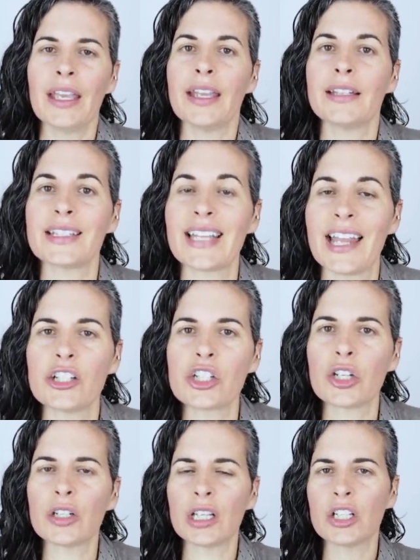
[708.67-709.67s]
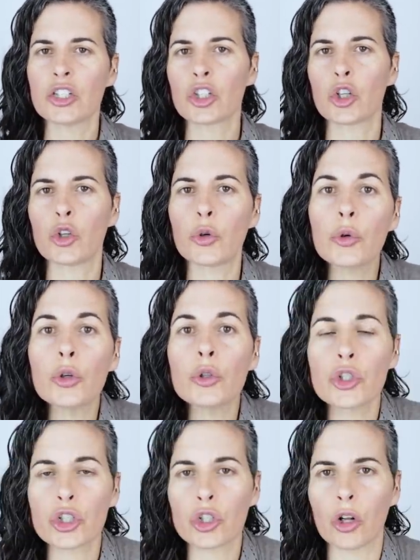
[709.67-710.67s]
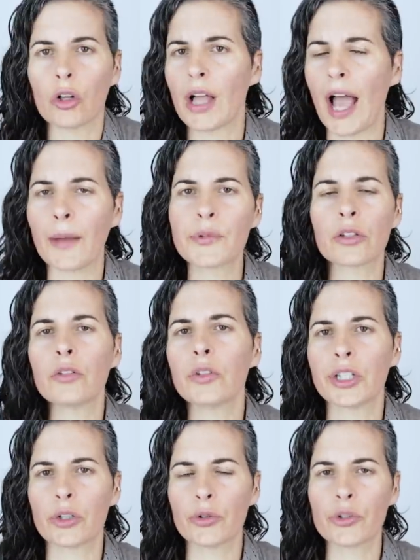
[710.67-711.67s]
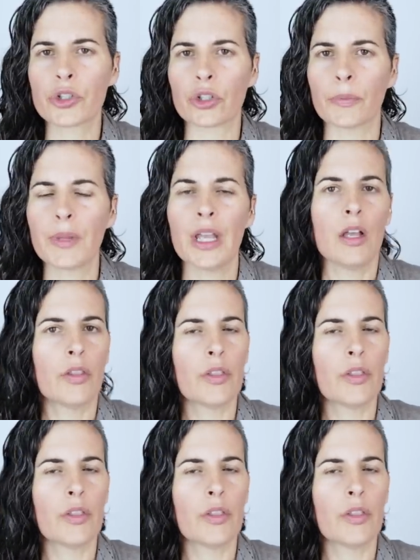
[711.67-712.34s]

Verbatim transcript: Intention is crucial, absolutely crucial.